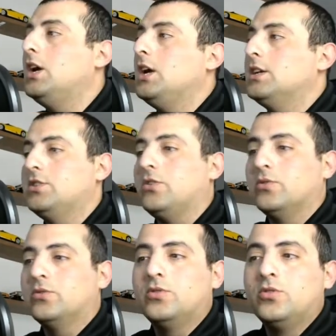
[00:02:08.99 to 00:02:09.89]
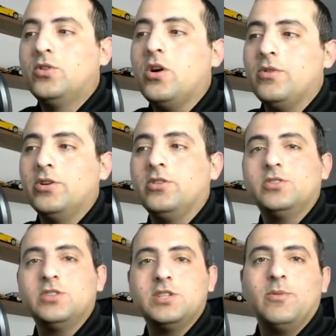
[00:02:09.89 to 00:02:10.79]
So, going on to
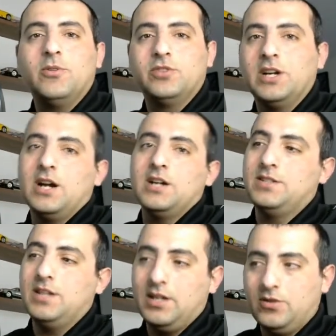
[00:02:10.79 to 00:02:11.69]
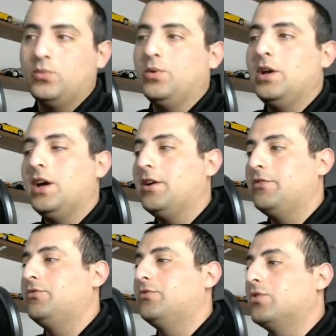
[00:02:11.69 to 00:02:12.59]
some of the cards that we have
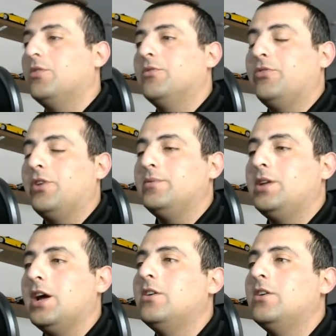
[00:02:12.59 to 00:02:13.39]
confirmed here.